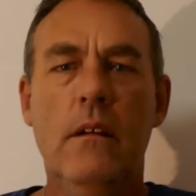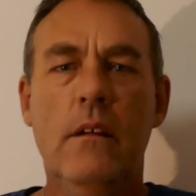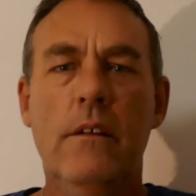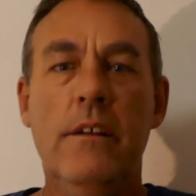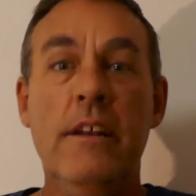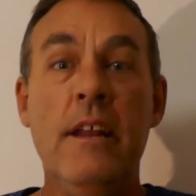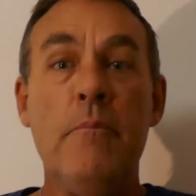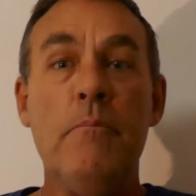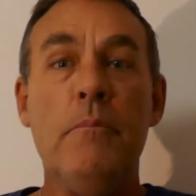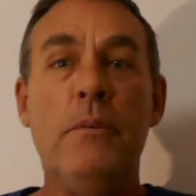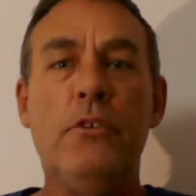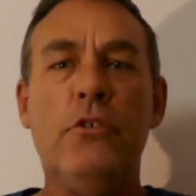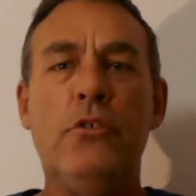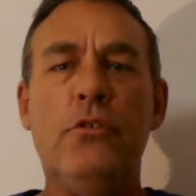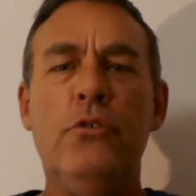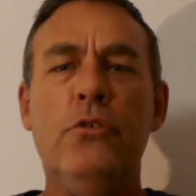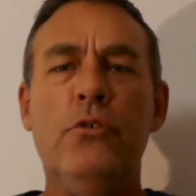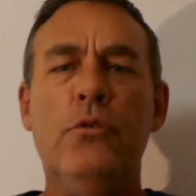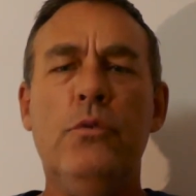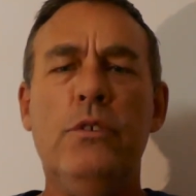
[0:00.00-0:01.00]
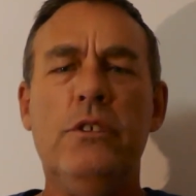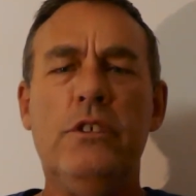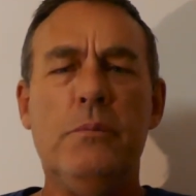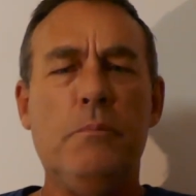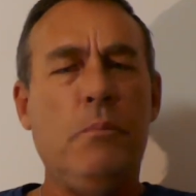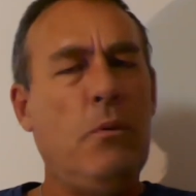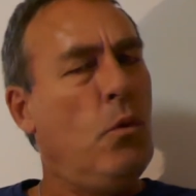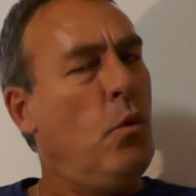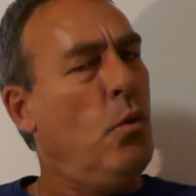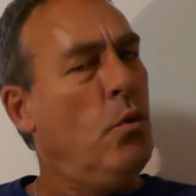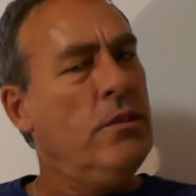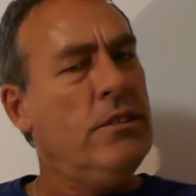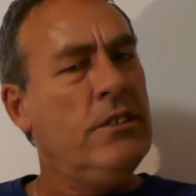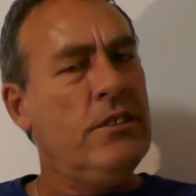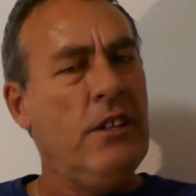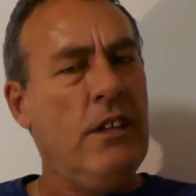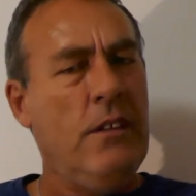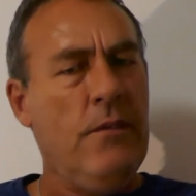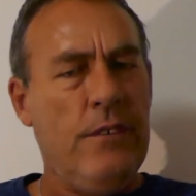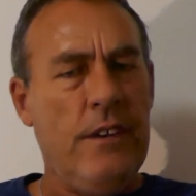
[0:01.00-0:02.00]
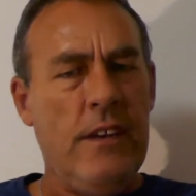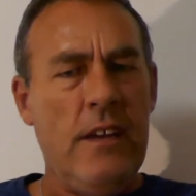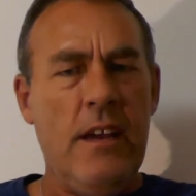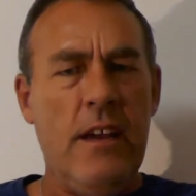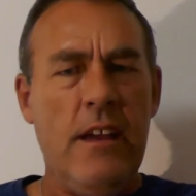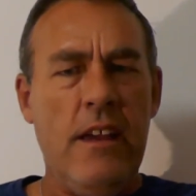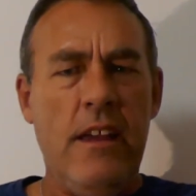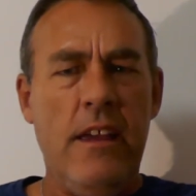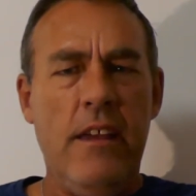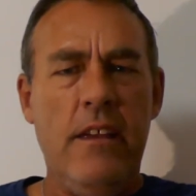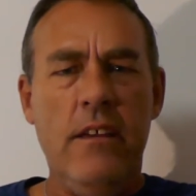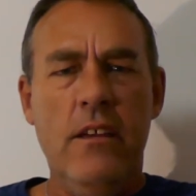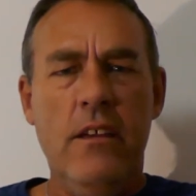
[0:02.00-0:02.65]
Number 2 is Paul Stephen Haig.